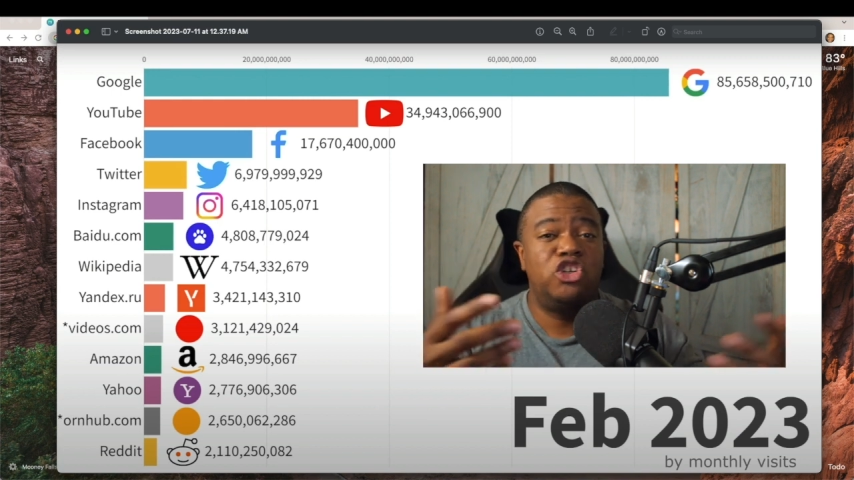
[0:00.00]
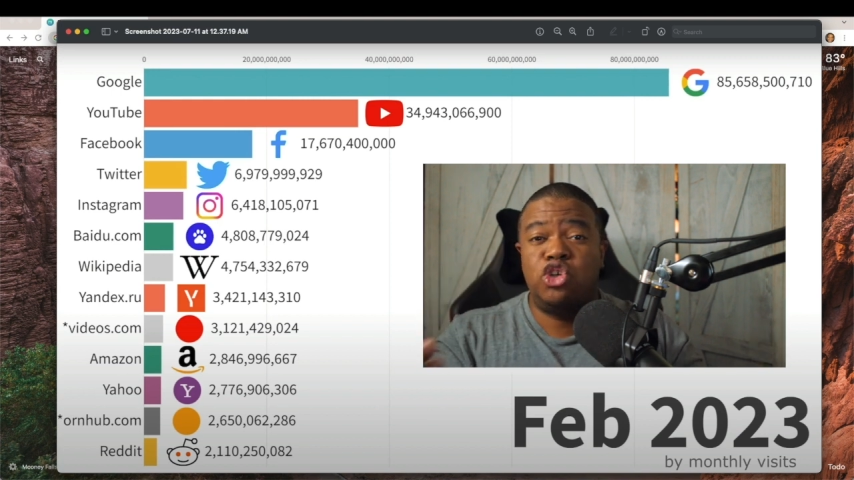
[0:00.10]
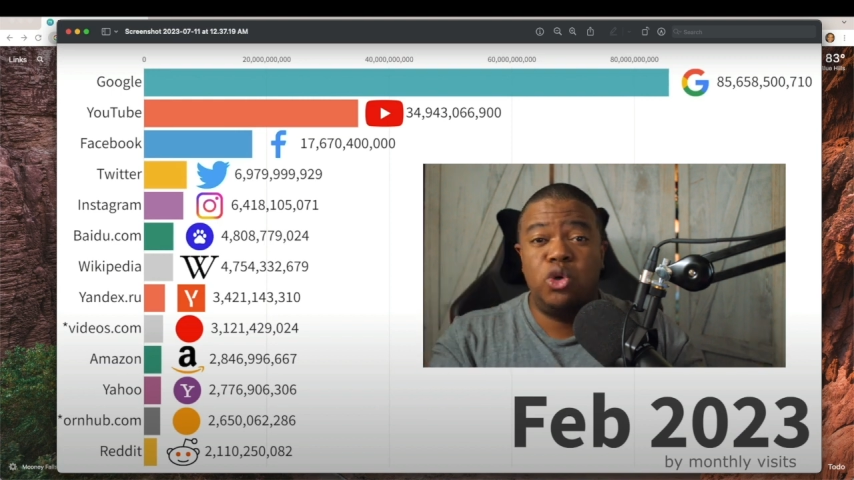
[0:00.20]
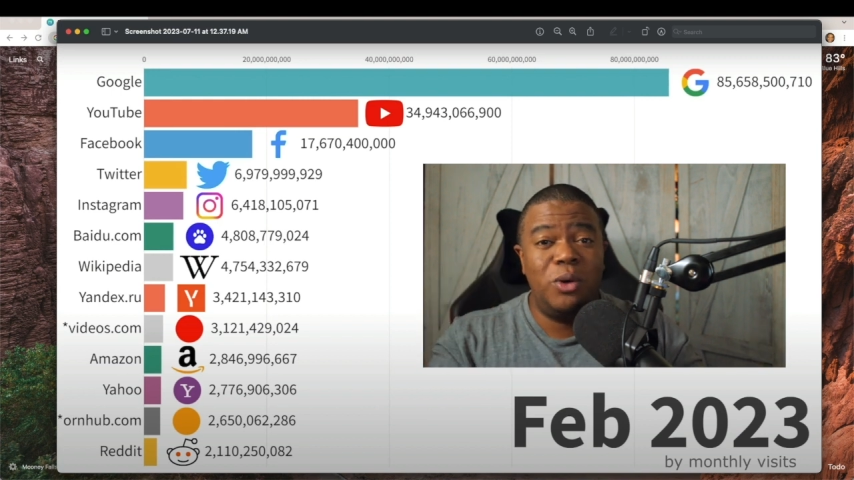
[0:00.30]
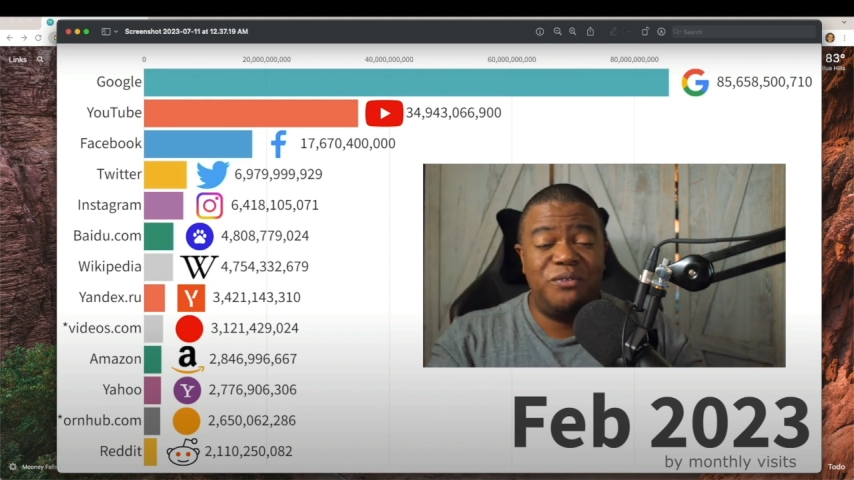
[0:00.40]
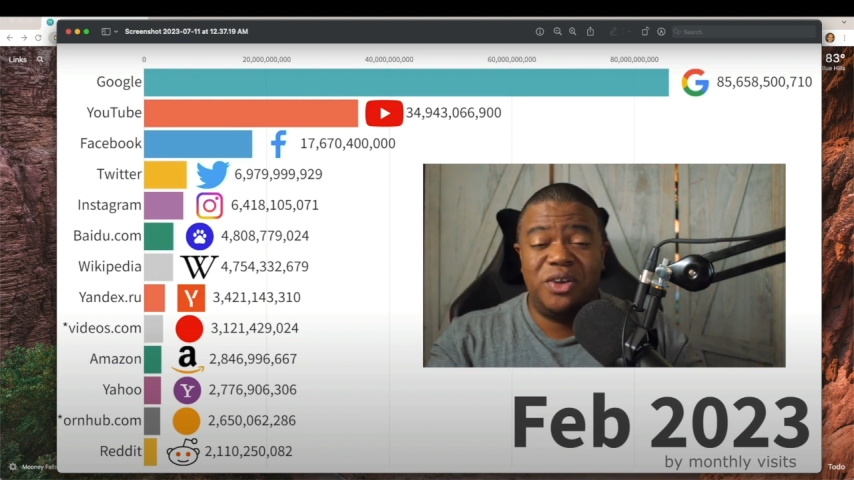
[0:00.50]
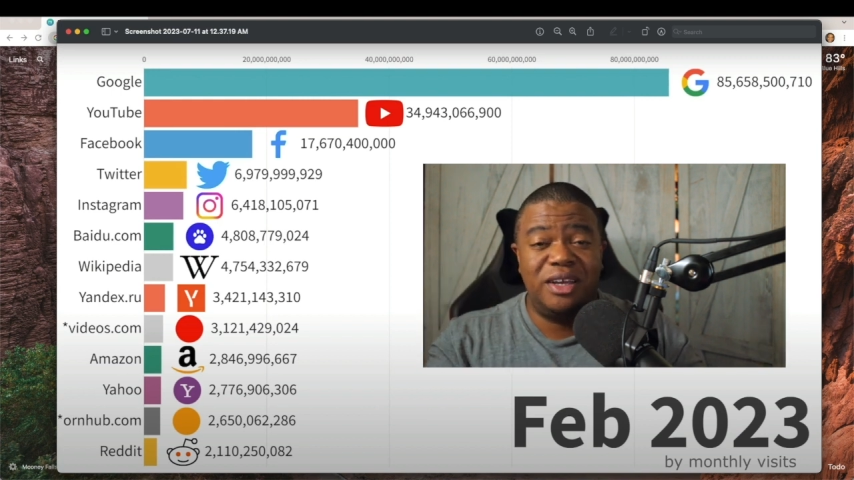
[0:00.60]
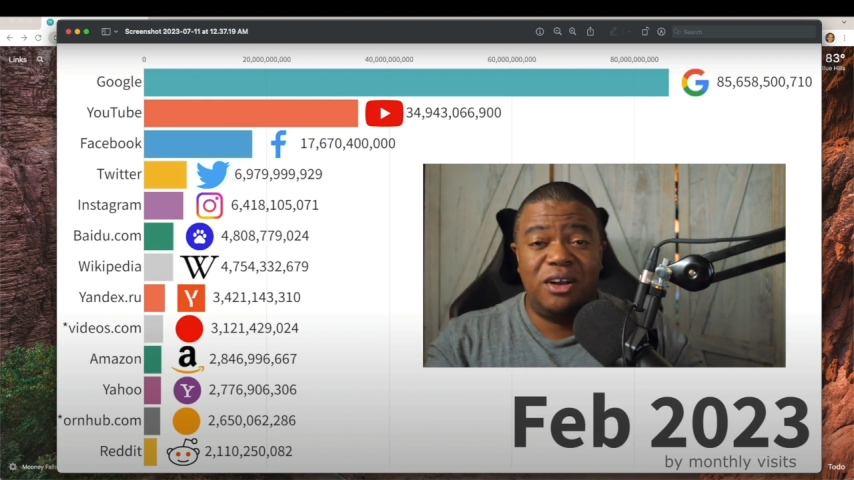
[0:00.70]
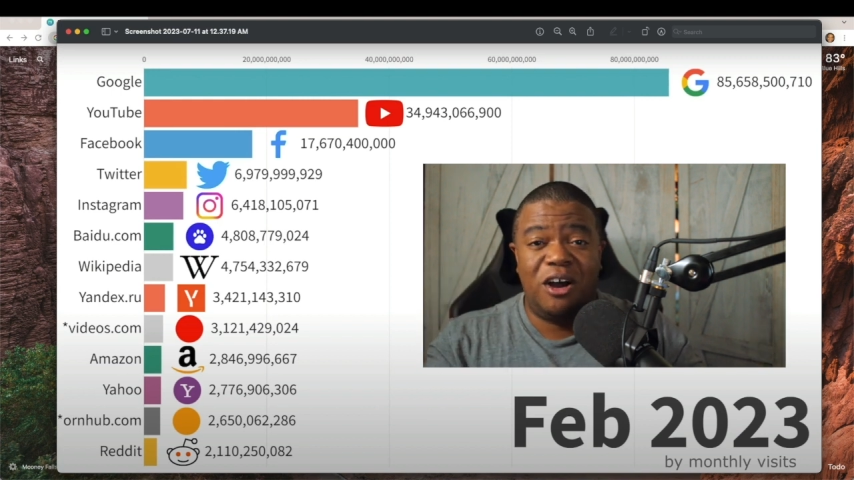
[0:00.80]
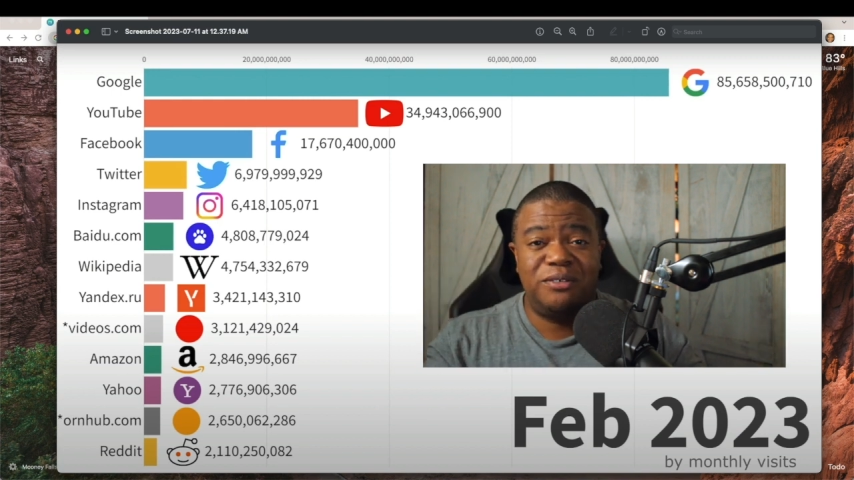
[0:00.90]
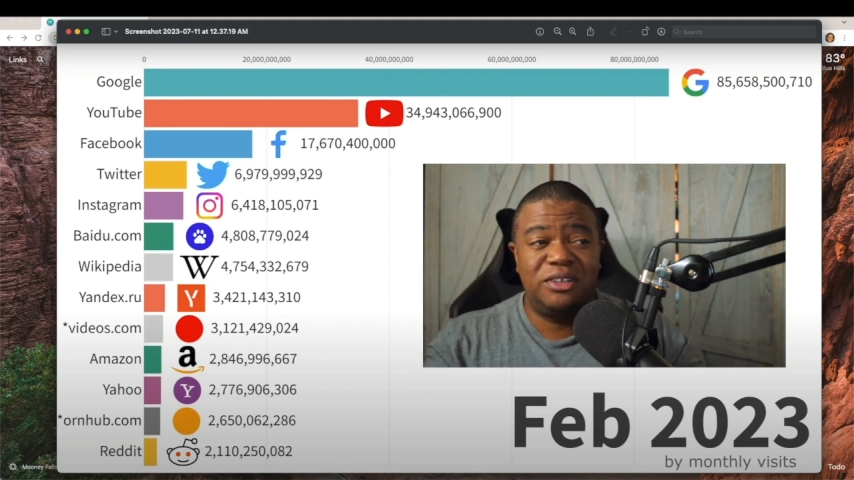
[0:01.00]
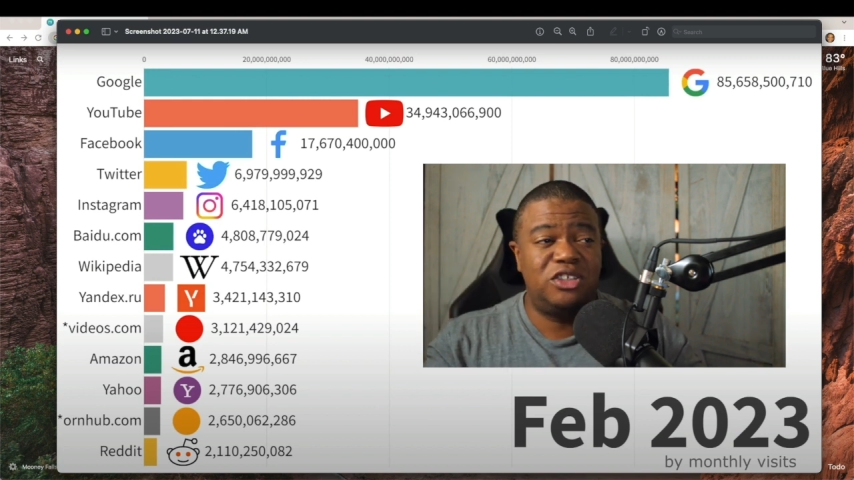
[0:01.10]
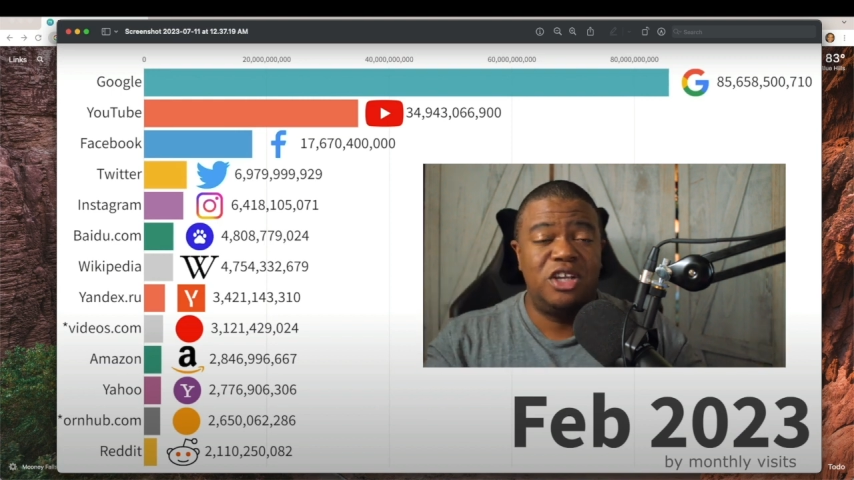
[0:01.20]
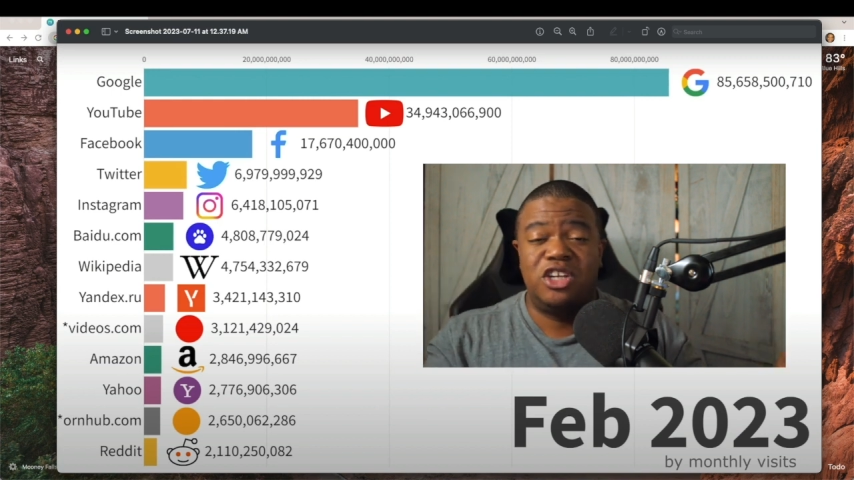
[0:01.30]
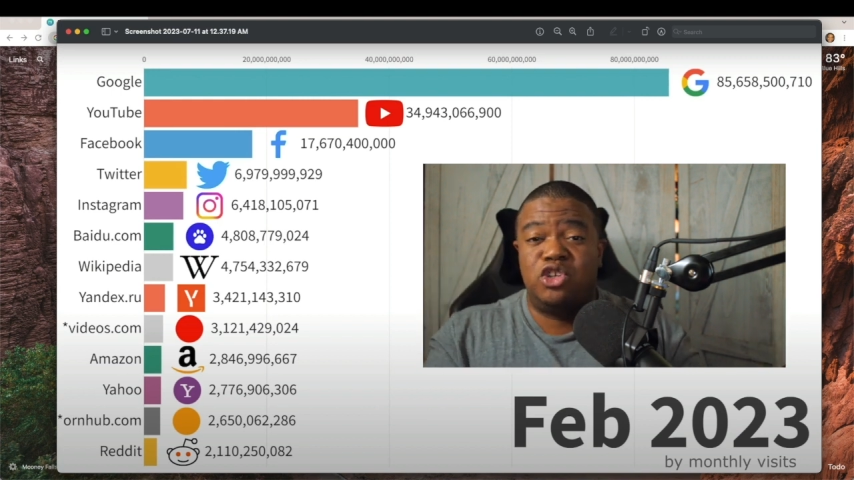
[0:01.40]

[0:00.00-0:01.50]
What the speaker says: to affiliate offers,